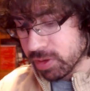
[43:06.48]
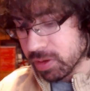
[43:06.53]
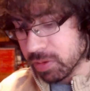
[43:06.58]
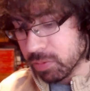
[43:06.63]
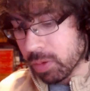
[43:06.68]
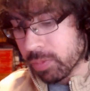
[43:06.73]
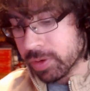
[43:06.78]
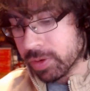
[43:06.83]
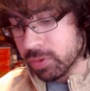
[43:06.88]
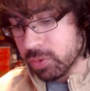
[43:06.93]
young
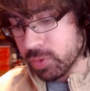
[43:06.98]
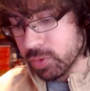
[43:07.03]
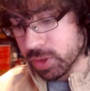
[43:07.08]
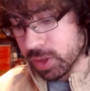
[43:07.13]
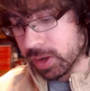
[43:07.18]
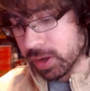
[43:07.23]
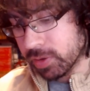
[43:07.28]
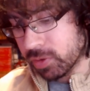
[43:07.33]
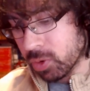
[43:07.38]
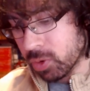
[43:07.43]
woman who
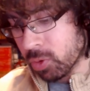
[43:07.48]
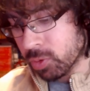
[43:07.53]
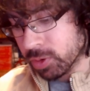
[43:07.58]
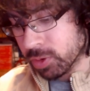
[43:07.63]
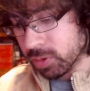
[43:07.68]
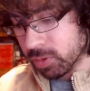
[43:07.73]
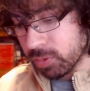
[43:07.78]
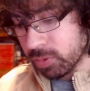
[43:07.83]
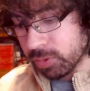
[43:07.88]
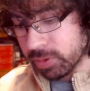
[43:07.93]
snuck into a
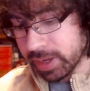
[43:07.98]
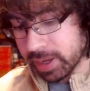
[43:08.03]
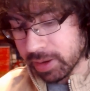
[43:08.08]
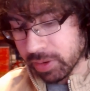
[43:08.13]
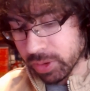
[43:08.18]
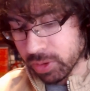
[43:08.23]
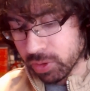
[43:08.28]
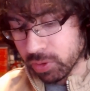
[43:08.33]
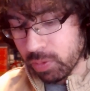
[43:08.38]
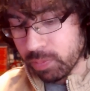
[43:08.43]
school to get a
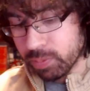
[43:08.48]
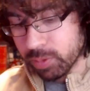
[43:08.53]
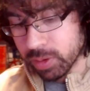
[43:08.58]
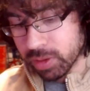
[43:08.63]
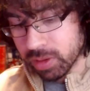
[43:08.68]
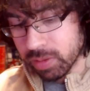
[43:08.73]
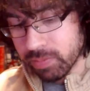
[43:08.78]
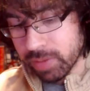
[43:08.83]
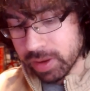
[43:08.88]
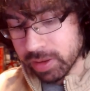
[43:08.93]
scoop to
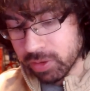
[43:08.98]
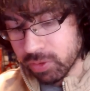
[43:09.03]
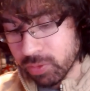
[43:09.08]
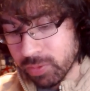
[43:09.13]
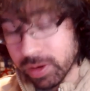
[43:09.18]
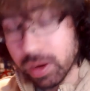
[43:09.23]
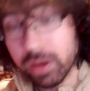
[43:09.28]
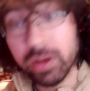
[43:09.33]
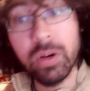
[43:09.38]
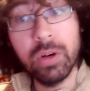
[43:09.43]
submit to
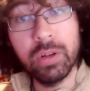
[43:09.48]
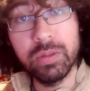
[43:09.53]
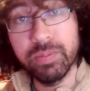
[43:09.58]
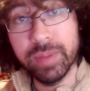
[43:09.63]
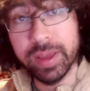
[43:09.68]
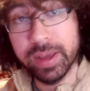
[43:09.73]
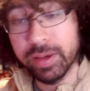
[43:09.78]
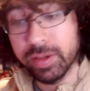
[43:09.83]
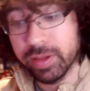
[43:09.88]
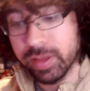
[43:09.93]
an occult
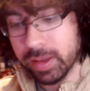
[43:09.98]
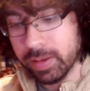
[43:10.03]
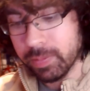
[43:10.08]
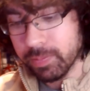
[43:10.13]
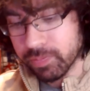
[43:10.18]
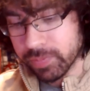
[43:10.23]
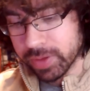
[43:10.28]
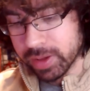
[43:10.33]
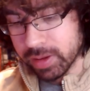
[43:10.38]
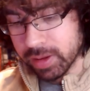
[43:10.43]
magazine,
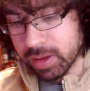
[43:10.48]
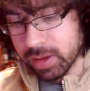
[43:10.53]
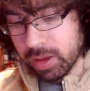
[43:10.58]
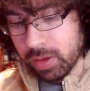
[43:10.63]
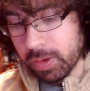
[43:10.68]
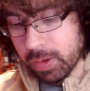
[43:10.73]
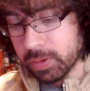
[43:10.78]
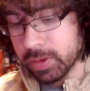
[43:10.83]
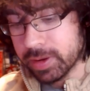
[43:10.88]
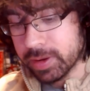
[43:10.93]

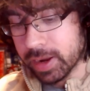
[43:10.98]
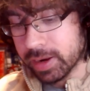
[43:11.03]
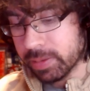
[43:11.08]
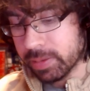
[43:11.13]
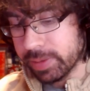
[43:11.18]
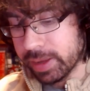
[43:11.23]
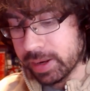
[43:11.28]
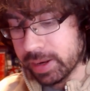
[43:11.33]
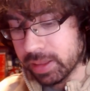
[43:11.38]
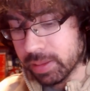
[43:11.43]
only to end
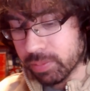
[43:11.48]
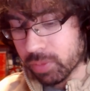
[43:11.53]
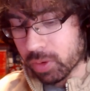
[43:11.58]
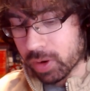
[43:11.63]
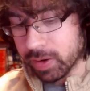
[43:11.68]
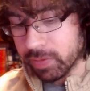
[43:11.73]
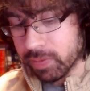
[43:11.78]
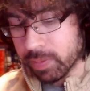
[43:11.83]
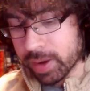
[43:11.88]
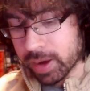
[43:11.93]
up getting the
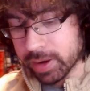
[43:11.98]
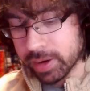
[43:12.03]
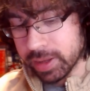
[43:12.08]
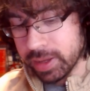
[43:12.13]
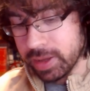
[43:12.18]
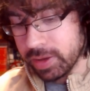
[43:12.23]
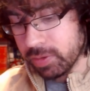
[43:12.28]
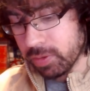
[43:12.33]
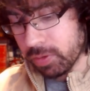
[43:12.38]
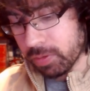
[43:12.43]
mark from
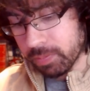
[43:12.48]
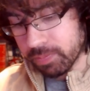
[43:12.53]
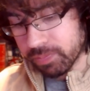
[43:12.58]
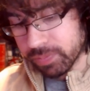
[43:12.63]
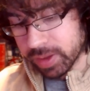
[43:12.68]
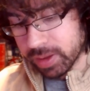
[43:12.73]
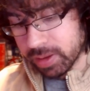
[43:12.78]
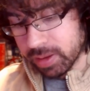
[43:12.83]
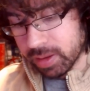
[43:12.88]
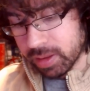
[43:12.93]
Hanahiko,
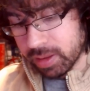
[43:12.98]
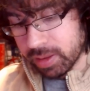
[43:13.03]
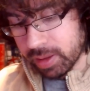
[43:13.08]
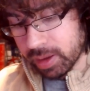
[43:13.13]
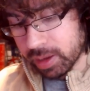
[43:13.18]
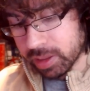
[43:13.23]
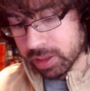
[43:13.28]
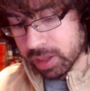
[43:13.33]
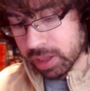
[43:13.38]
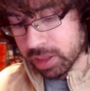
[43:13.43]

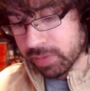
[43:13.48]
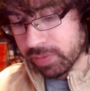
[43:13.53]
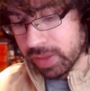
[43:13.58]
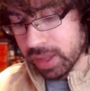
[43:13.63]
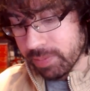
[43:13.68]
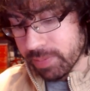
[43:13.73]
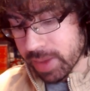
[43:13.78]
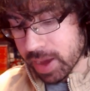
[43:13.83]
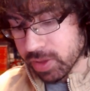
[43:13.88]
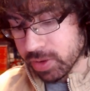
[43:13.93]
Excessively
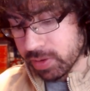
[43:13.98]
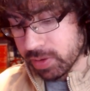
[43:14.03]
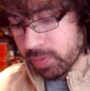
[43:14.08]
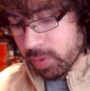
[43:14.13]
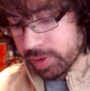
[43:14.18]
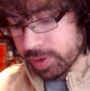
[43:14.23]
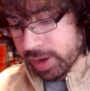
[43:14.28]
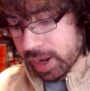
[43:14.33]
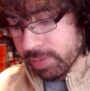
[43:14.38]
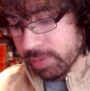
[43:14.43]
imaginative,
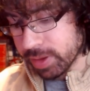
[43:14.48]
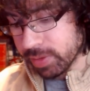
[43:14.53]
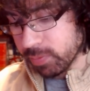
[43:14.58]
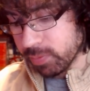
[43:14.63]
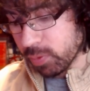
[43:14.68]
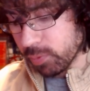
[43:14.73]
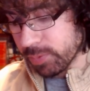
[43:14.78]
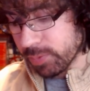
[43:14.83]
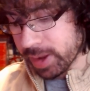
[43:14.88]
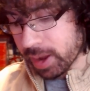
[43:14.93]
her diary is
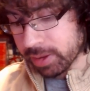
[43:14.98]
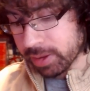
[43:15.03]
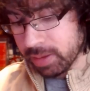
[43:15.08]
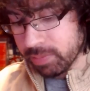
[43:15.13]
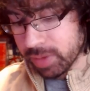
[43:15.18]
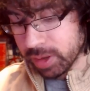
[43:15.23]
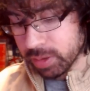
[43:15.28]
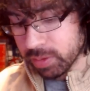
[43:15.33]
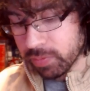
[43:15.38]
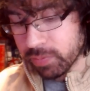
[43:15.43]
full of reality
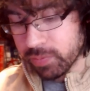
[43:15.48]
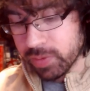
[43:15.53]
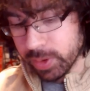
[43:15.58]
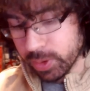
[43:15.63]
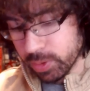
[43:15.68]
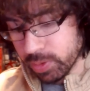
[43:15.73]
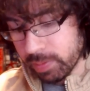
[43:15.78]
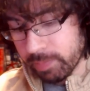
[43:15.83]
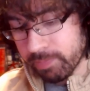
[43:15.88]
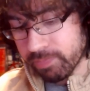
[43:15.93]
mixed with
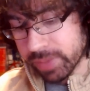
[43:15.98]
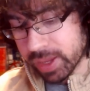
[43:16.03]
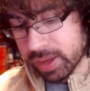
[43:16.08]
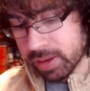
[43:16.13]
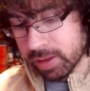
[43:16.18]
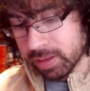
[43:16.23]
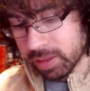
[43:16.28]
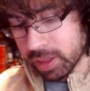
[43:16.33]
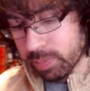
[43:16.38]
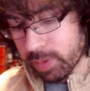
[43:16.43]
fiction.
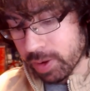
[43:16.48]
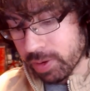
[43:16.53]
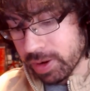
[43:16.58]
Despite